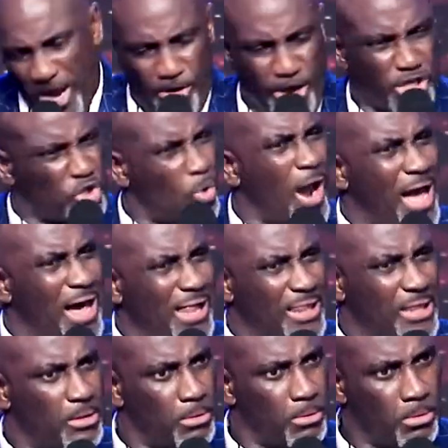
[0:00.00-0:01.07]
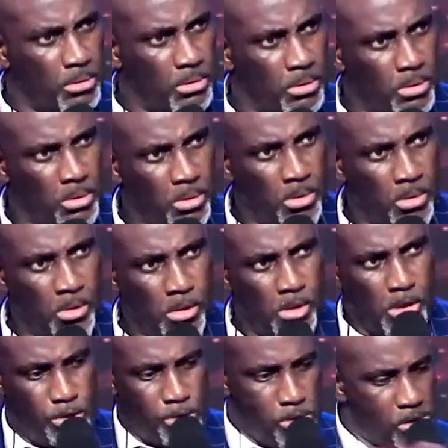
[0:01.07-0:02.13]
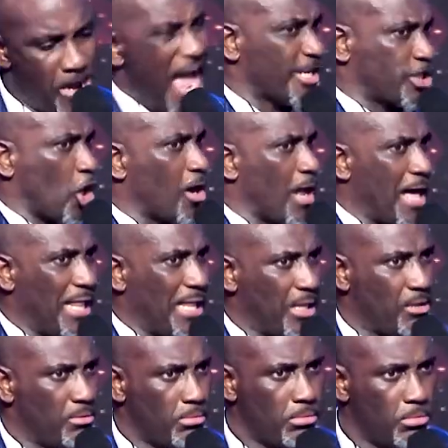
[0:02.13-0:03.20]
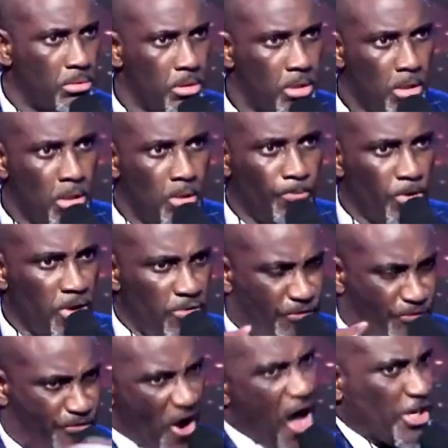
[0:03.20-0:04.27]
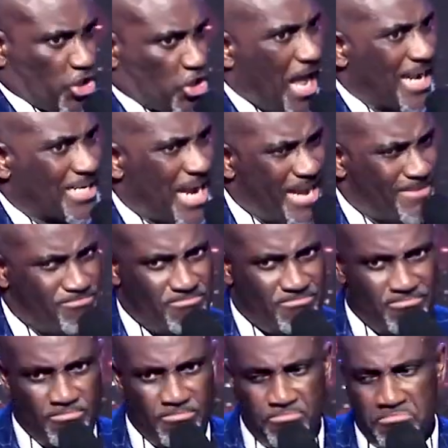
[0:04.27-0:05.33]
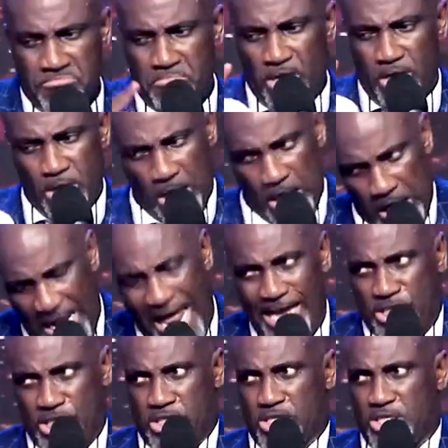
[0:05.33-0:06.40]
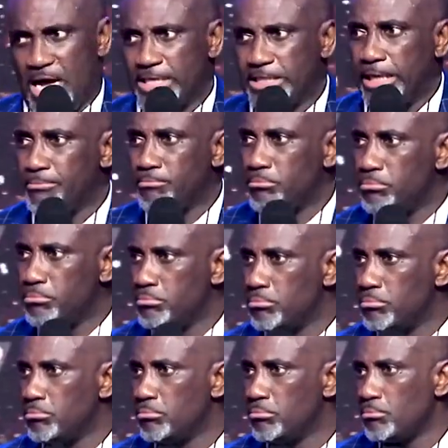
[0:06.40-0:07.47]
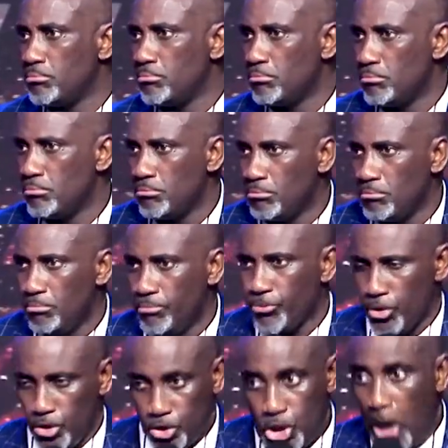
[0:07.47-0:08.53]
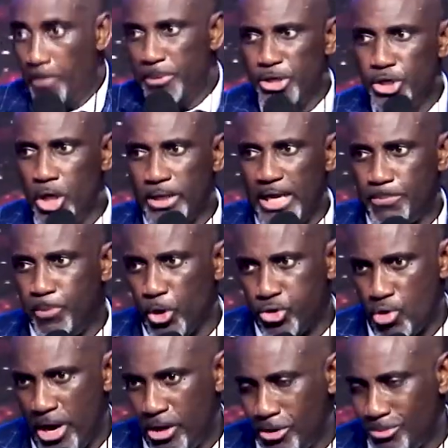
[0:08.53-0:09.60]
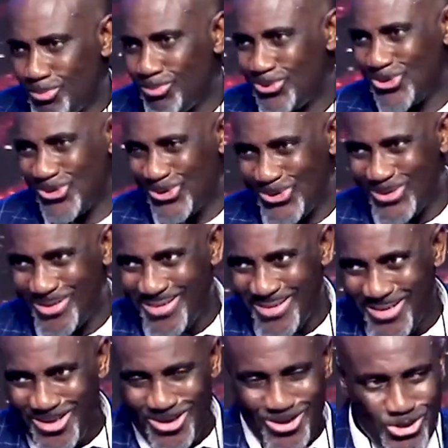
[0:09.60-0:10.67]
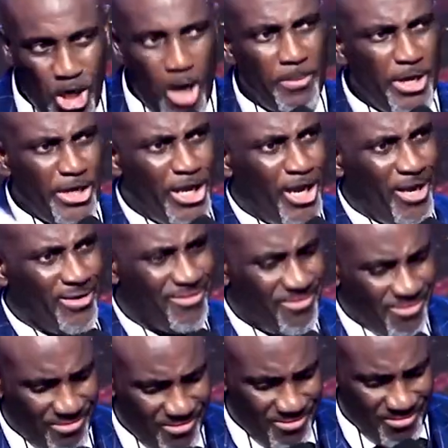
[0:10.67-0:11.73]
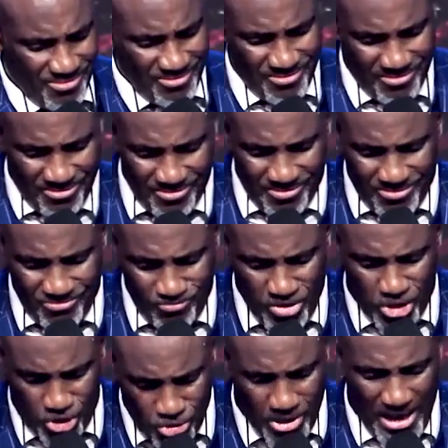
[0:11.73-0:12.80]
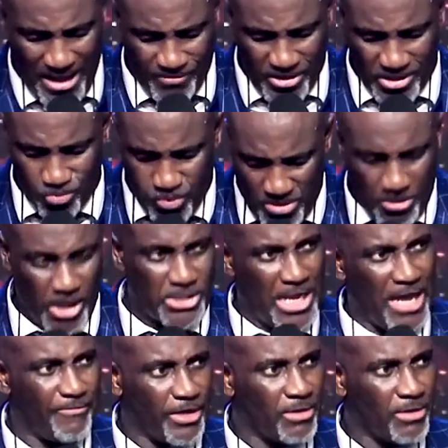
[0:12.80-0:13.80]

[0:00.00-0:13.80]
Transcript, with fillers: We should have it. We must have it. So when when when that guy or those guys came to Jesus to tempt him in Matthew twenty-two, and they said, Master, Master, this coin, uh, should we pay Caesar uh, taxes? I love Jesus.